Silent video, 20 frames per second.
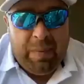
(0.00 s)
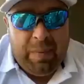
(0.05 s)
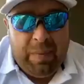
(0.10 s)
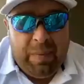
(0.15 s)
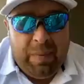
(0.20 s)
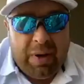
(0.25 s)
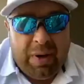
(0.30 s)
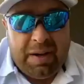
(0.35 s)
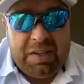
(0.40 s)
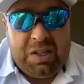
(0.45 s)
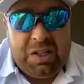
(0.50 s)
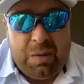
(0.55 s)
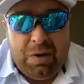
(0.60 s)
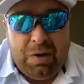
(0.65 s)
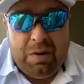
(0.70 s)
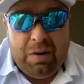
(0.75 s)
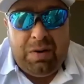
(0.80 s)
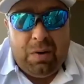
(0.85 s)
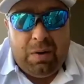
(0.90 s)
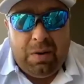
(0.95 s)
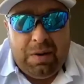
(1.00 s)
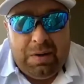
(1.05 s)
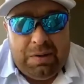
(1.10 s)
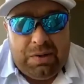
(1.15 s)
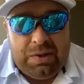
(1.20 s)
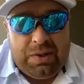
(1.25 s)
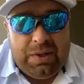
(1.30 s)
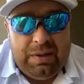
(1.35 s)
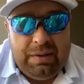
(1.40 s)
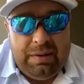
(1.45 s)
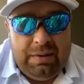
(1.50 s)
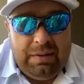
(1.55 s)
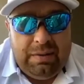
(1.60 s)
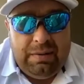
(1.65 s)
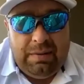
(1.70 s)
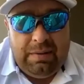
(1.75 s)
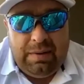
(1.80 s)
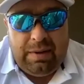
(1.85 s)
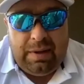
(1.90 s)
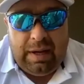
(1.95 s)
a customer of yours,
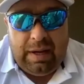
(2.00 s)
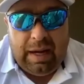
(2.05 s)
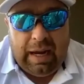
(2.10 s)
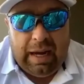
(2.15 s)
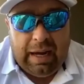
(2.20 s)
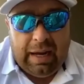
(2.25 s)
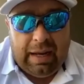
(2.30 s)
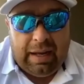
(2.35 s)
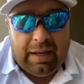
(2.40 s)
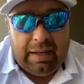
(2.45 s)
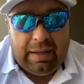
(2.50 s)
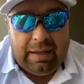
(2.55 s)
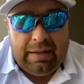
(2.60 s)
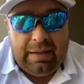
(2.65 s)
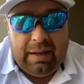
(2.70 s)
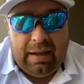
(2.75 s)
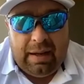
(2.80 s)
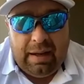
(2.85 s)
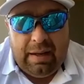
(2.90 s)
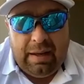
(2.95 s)
and